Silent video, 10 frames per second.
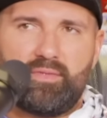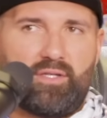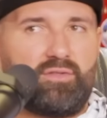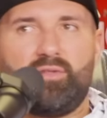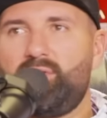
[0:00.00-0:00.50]

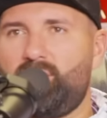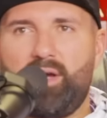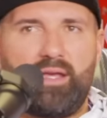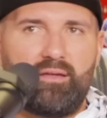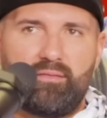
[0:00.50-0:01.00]
Doesn't look
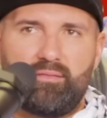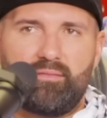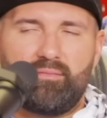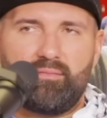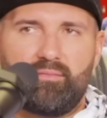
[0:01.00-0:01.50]
great,
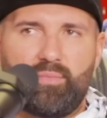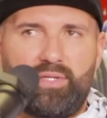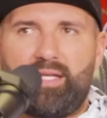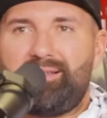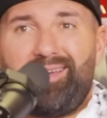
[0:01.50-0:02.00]

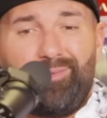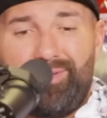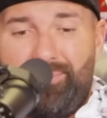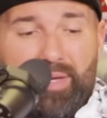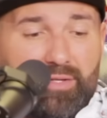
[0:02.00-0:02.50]
but that's kind of
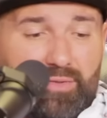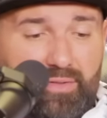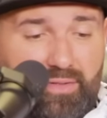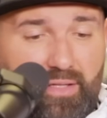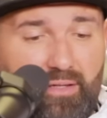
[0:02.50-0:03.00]
what the
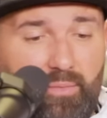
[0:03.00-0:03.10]
Patriots did.